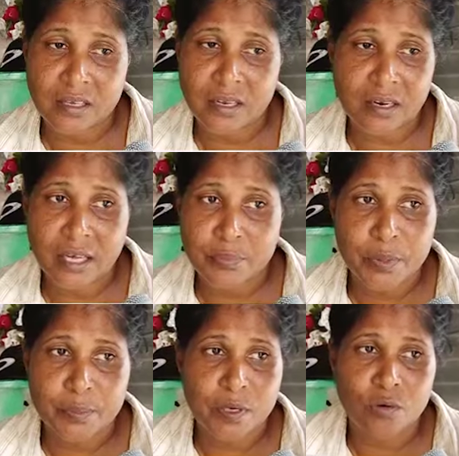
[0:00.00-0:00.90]
And a lot
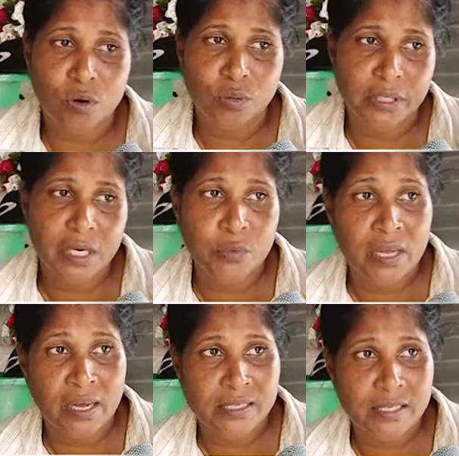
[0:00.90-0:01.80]
of people around there
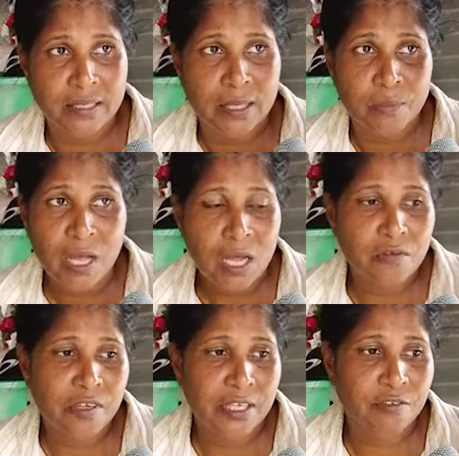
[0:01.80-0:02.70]
reacting them,
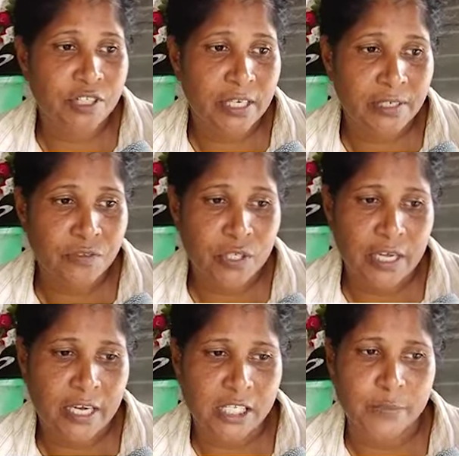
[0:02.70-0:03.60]
forgive she lived to
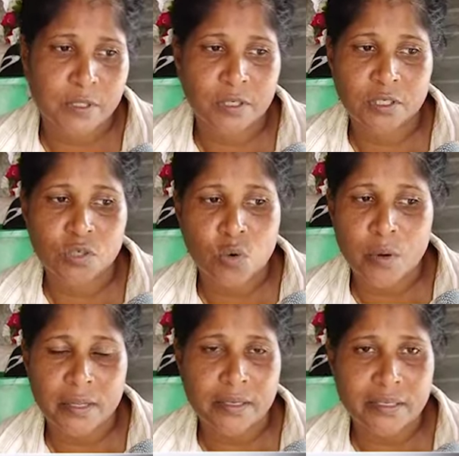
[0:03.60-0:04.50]
the hospital.
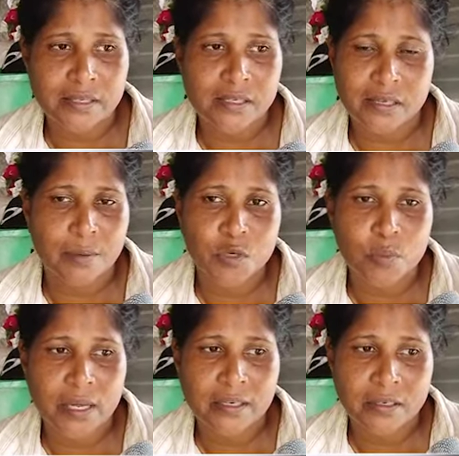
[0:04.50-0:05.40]
Nobody didn't stop.
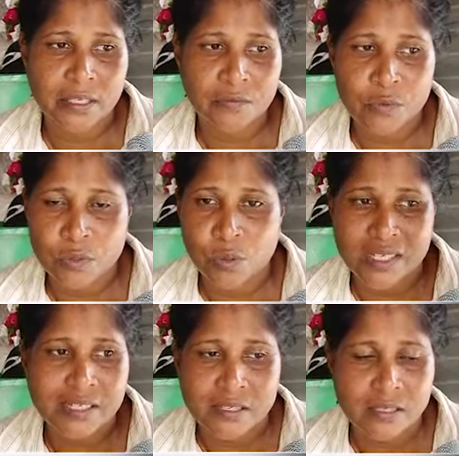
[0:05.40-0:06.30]
Nobody didn't give her no
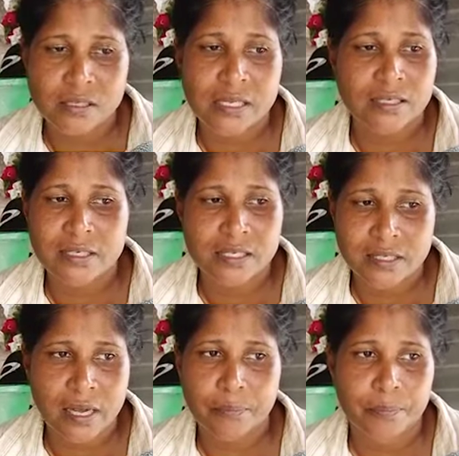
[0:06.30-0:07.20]
assistance like to
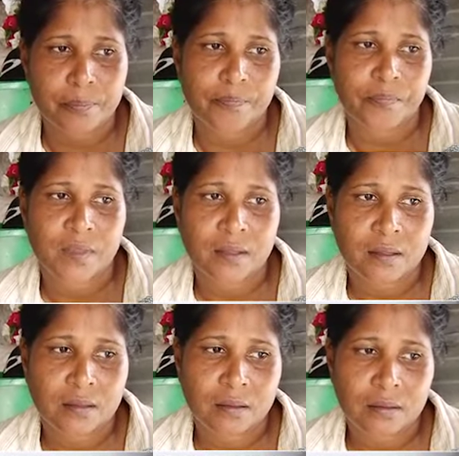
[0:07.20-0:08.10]
stop.
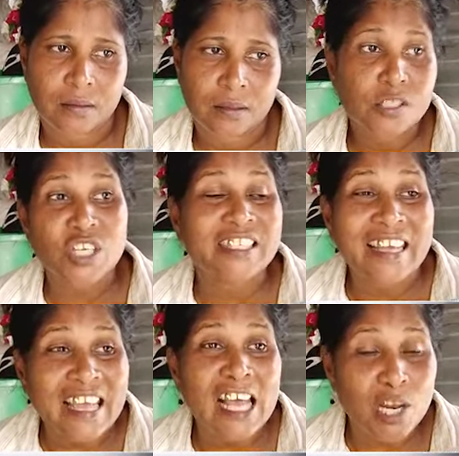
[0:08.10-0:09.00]
So
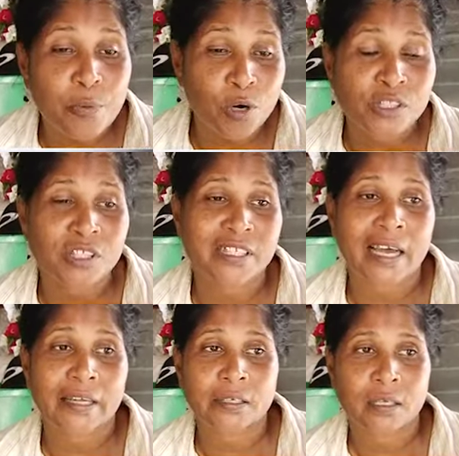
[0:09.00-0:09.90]
they help her to
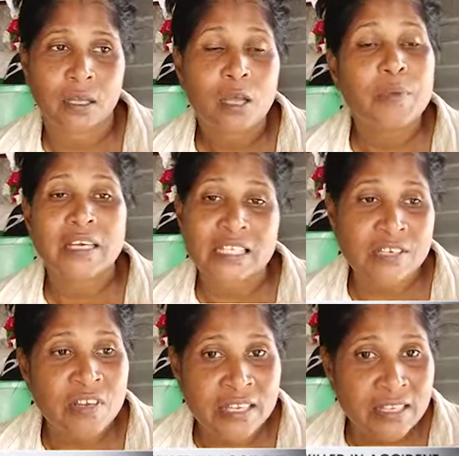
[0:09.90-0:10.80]
die. Because
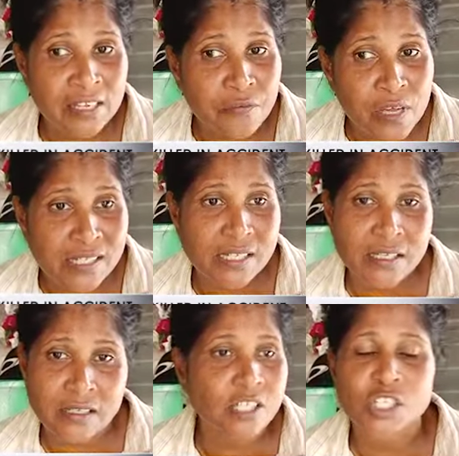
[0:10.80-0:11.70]
if they give her
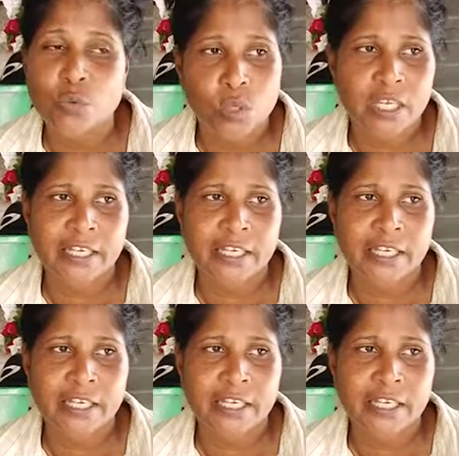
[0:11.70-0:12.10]
assistance, she wanna